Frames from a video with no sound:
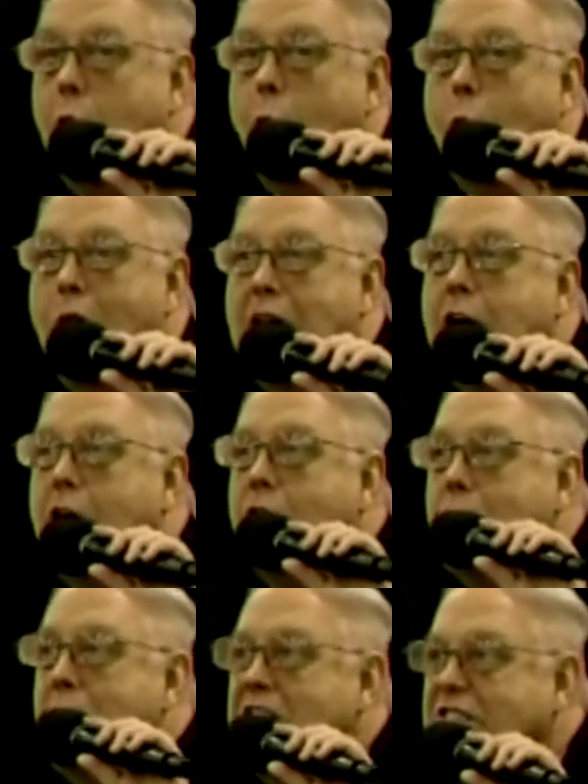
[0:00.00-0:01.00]
What
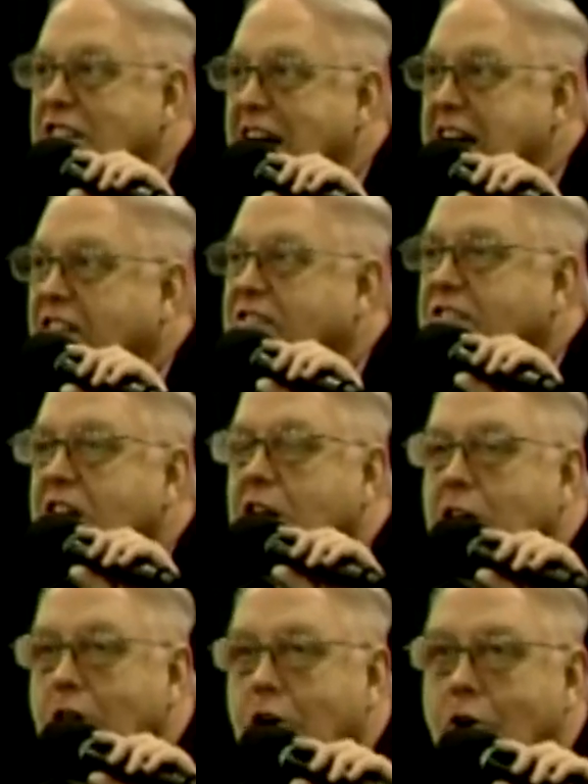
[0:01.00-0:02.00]
are the mistakes
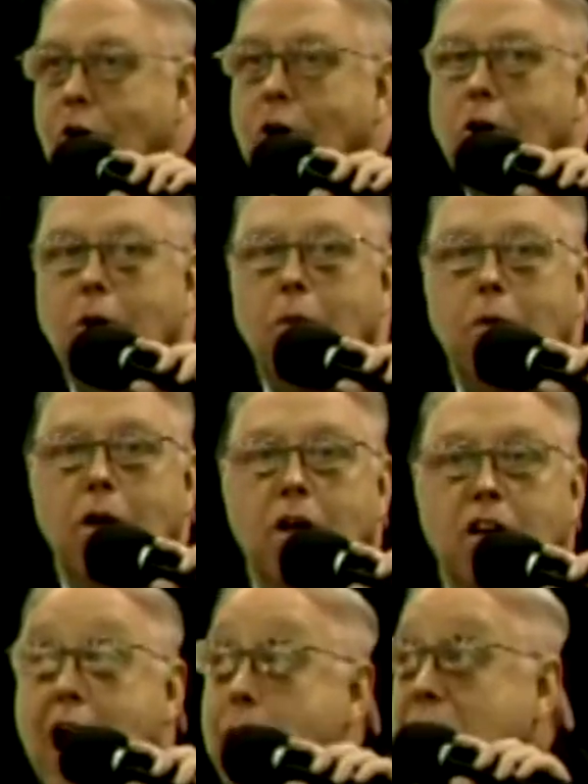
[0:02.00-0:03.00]
that
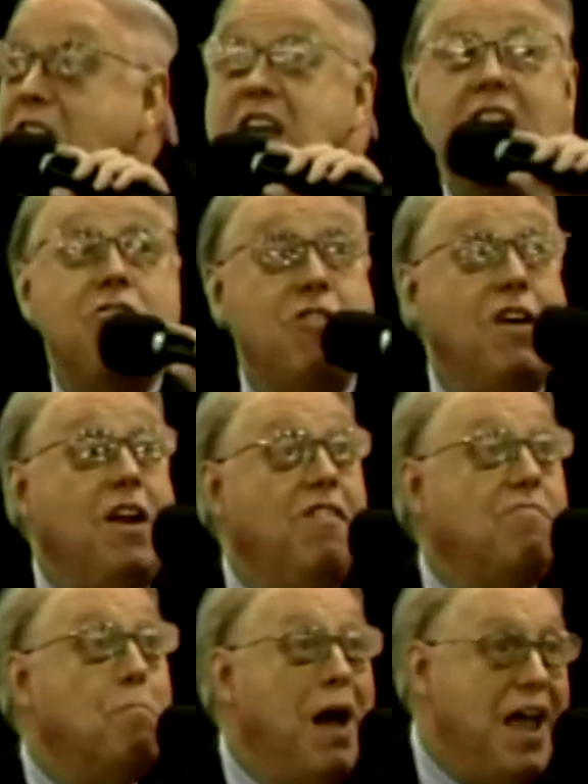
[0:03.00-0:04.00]
your competition
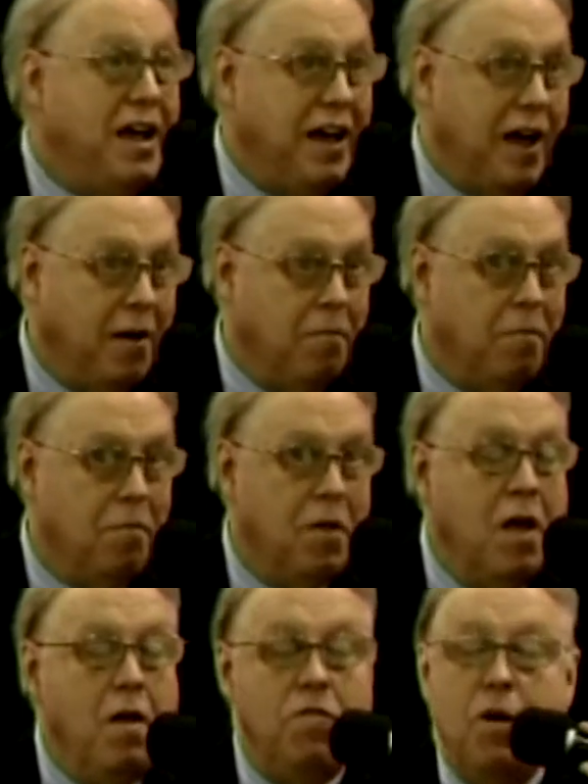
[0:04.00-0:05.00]
is making?
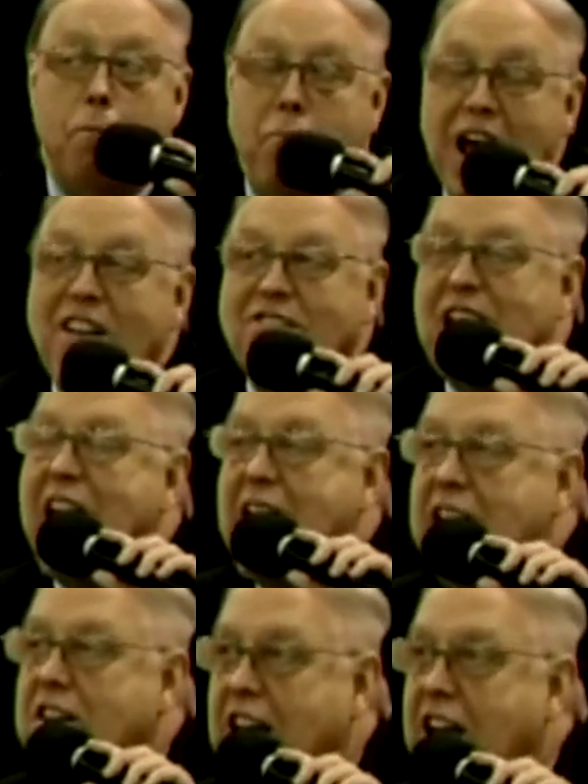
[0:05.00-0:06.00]
The best
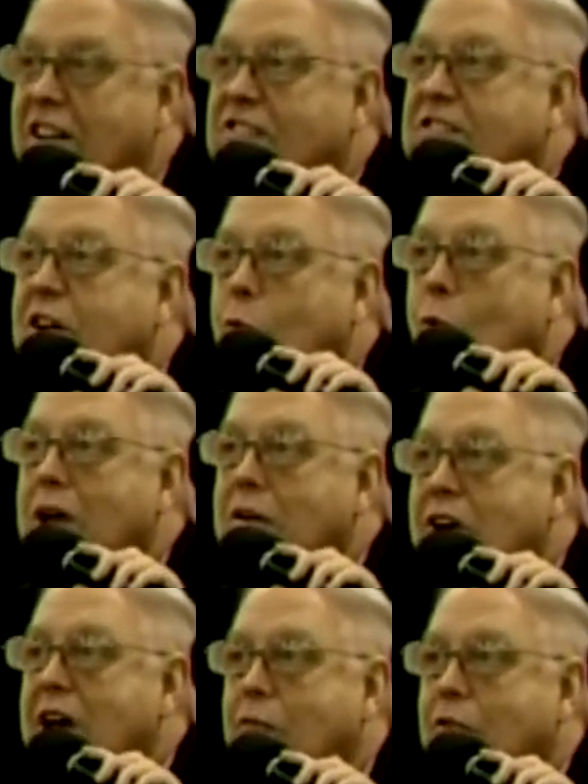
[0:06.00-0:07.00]
ideas that
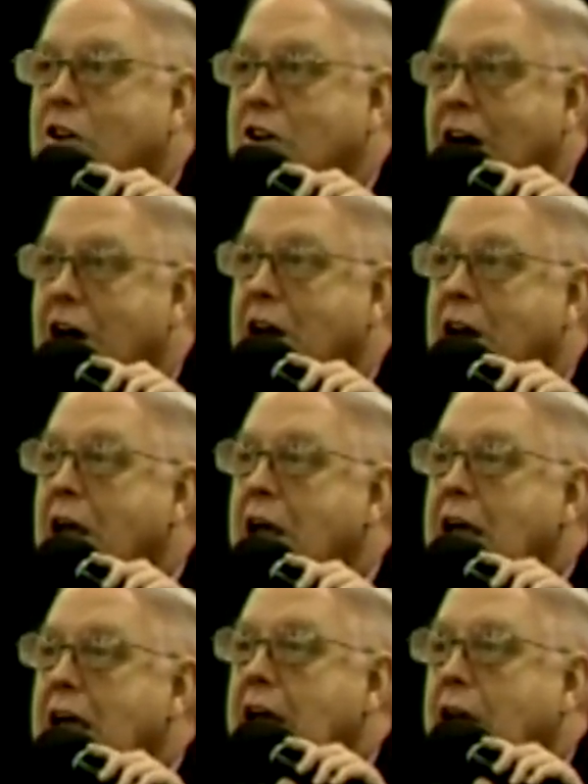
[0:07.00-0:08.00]
we've ever
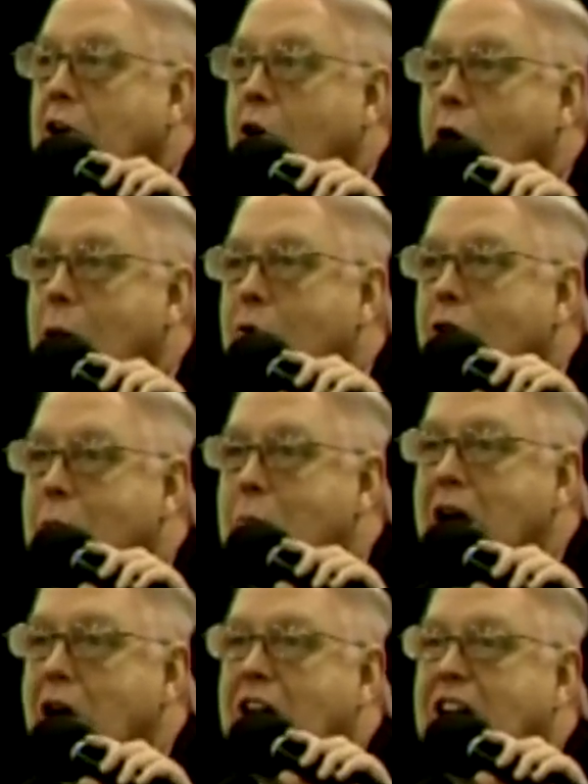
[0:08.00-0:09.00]
done in corporate
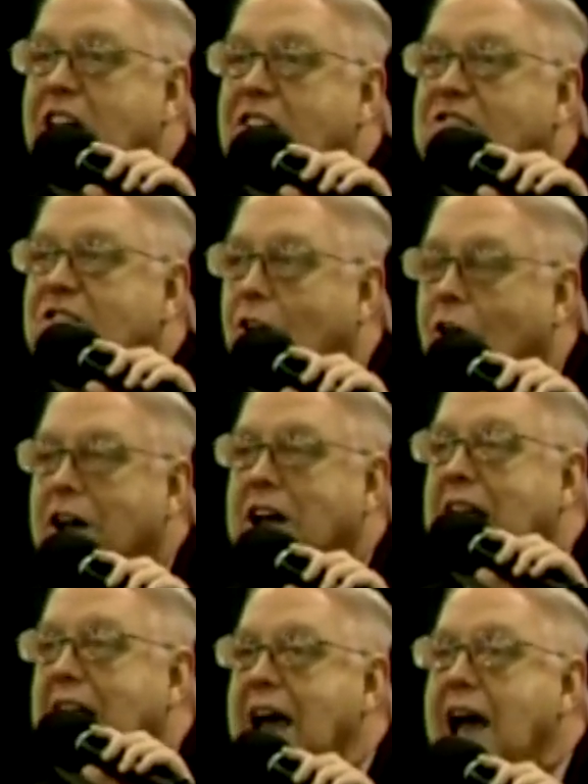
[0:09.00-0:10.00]
America is to look
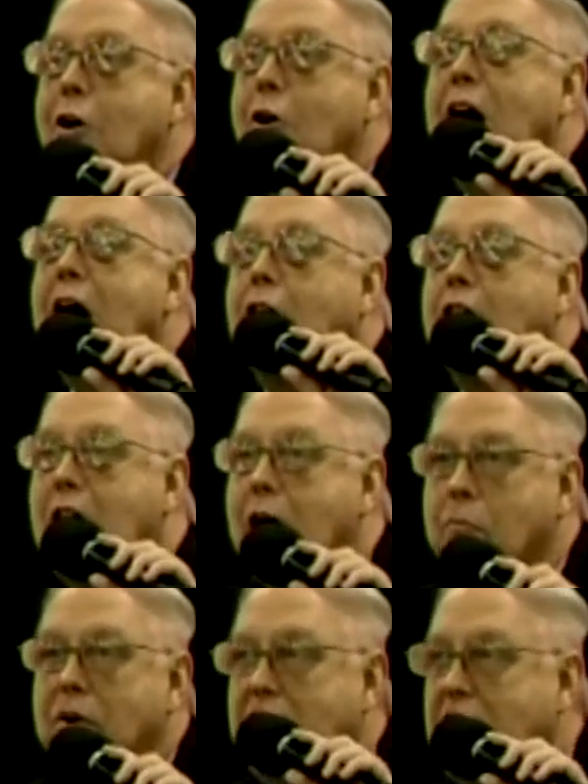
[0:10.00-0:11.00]
at how our
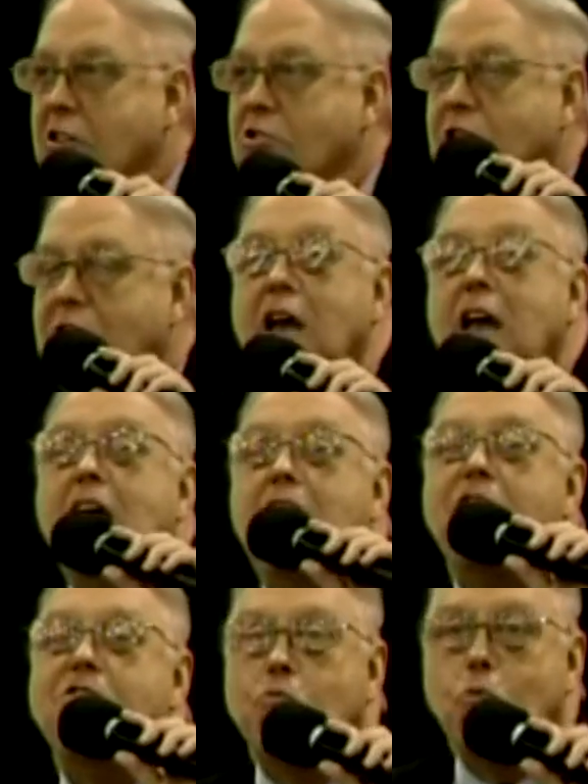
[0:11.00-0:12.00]
competition
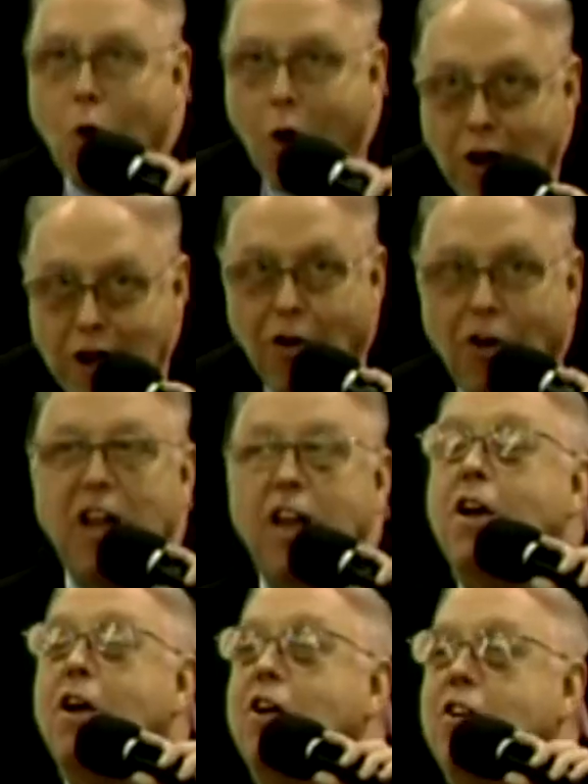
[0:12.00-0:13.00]
is
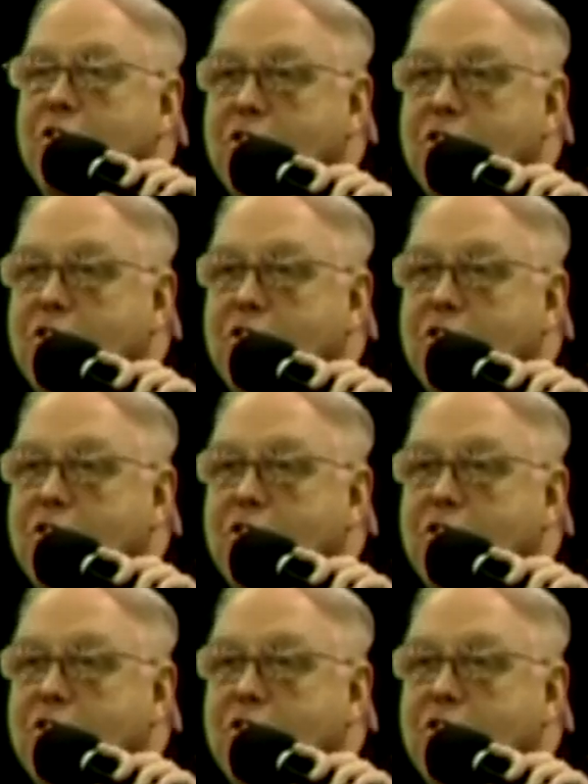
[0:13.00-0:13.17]
royally